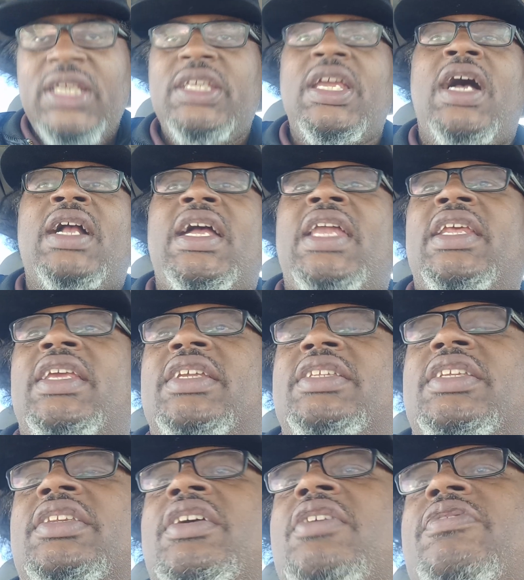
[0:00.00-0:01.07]
Y'all got to get
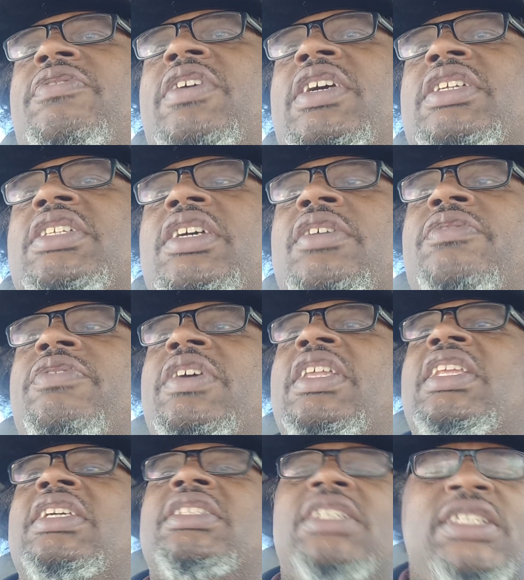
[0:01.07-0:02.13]
to know Fairy Tale
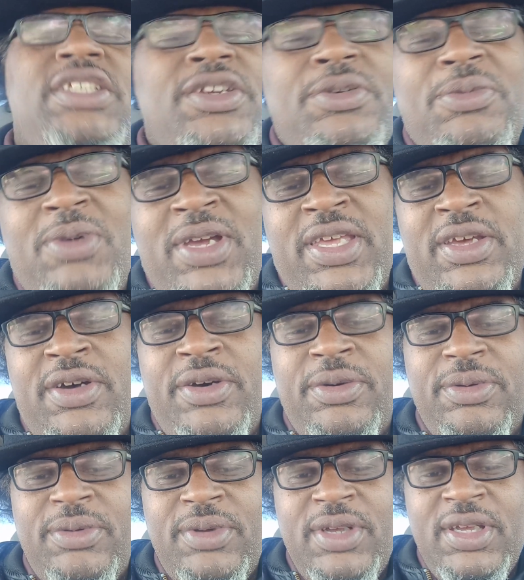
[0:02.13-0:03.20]
Felix, and you
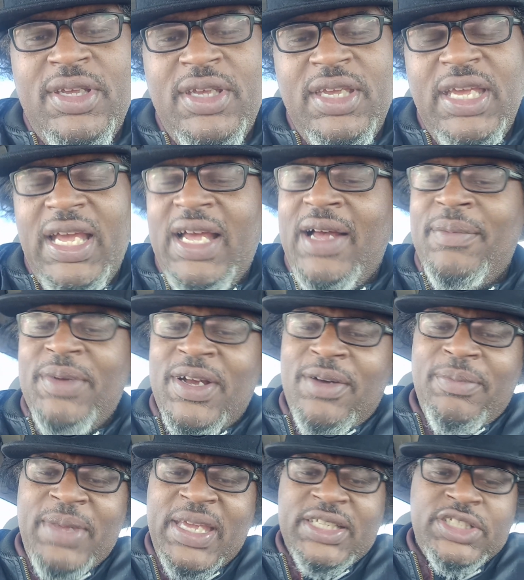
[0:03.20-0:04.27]
will. I'm
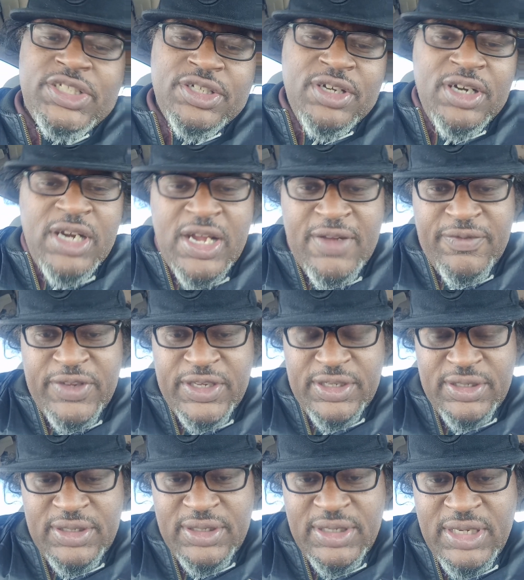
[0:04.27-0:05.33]
gonna make sure of it.
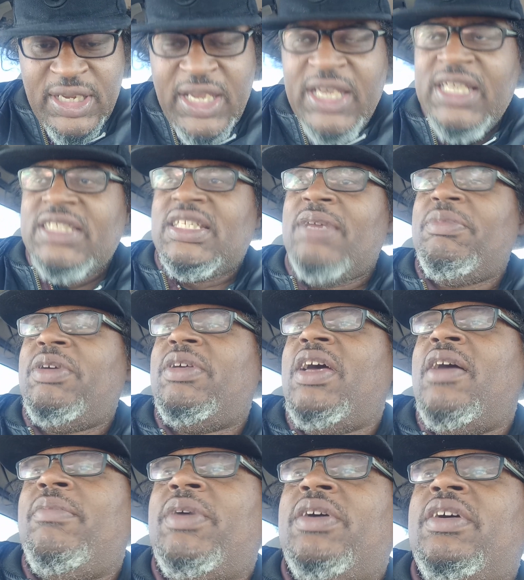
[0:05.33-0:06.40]
Cause I'm gonna
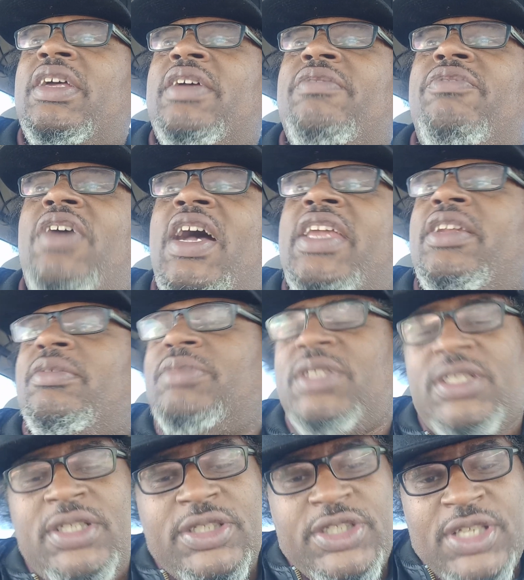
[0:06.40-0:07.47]
I'm gonna invite him
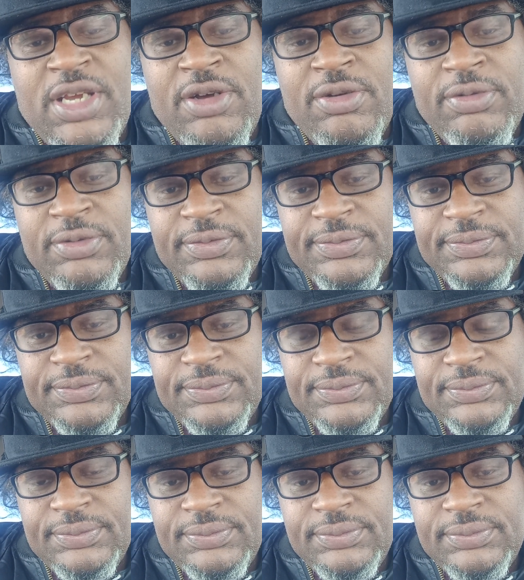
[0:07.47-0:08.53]
to the show.
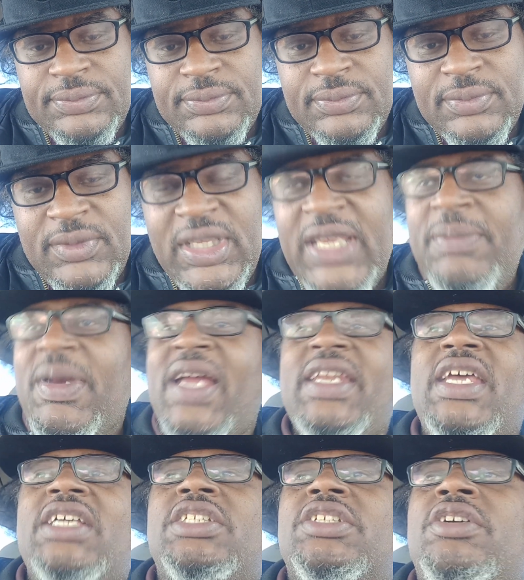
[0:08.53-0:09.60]
He might
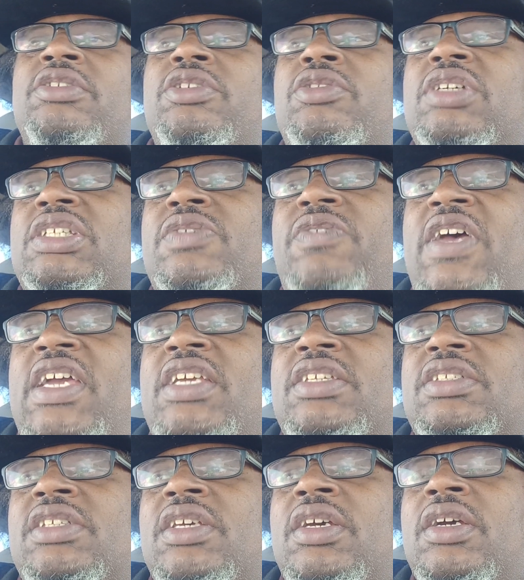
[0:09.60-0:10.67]
not show you his
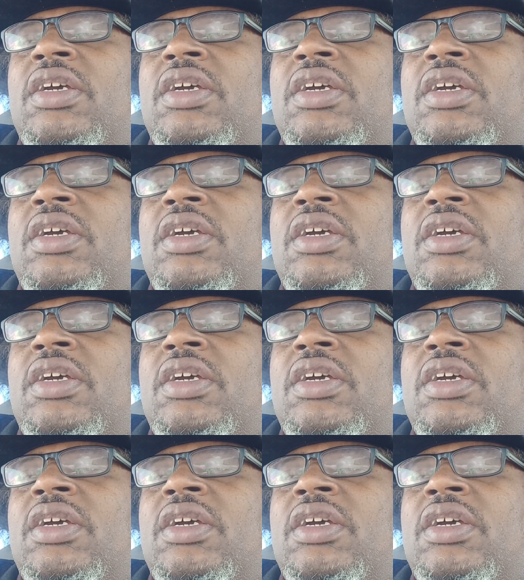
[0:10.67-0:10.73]
face.